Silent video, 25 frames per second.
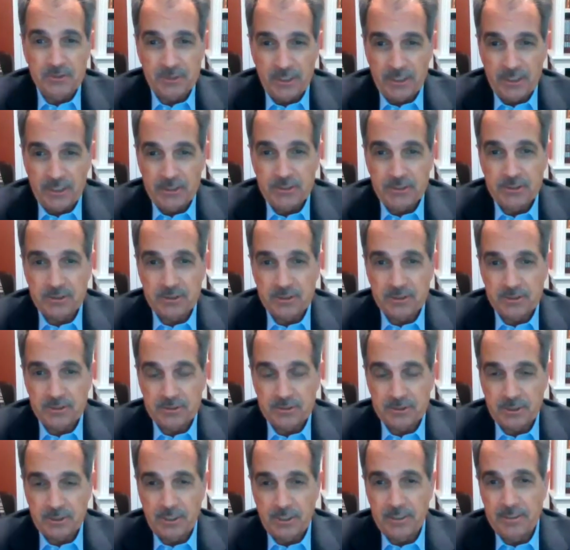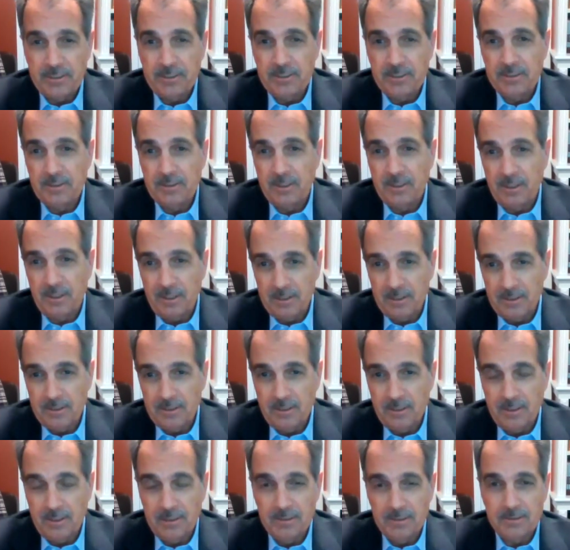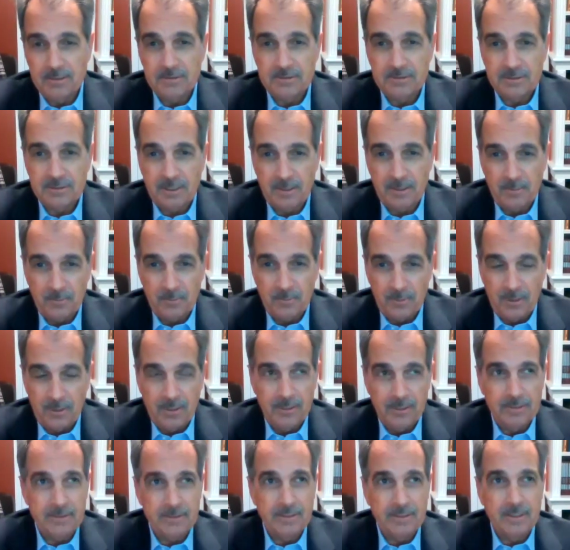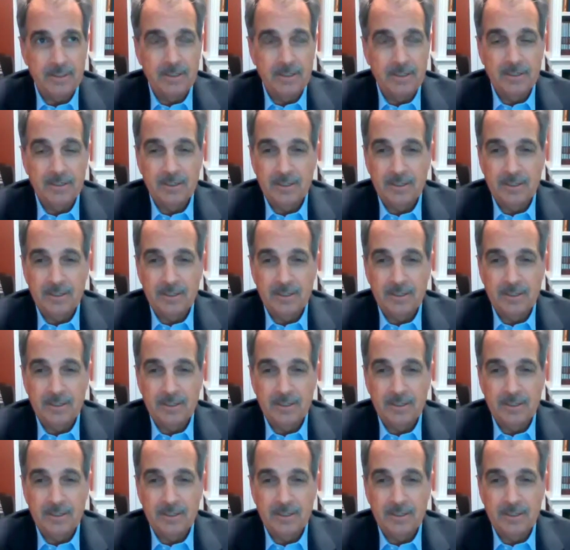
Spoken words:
Asia, China, Hong Kong, Taiwan,